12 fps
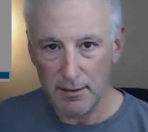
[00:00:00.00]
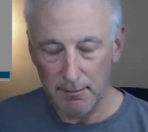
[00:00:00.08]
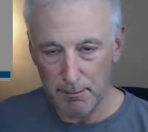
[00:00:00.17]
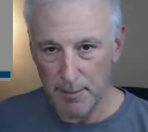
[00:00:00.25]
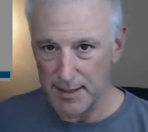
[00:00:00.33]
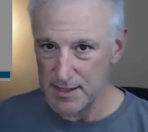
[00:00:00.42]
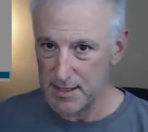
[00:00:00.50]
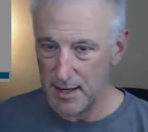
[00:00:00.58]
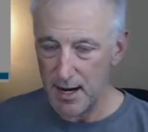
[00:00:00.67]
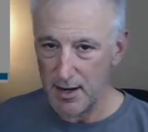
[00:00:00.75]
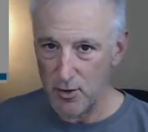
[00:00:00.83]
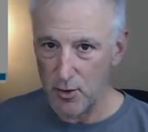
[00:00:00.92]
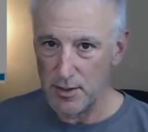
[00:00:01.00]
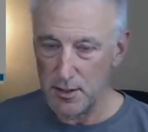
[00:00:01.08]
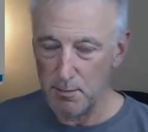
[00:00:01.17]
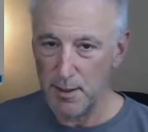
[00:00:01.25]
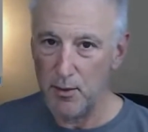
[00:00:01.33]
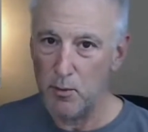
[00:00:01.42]
but it's not going to
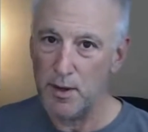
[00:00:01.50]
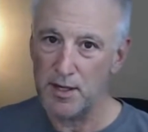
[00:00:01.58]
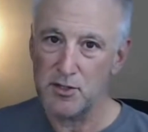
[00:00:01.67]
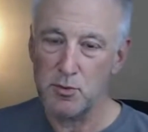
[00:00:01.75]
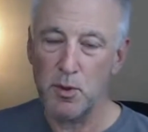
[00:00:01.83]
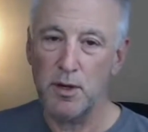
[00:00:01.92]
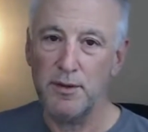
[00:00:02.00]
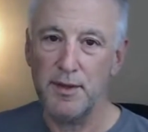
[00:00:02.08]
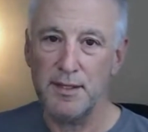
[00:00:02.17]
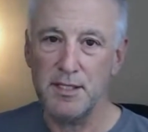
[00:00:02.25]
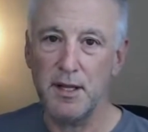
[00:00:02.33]
be what it's worth until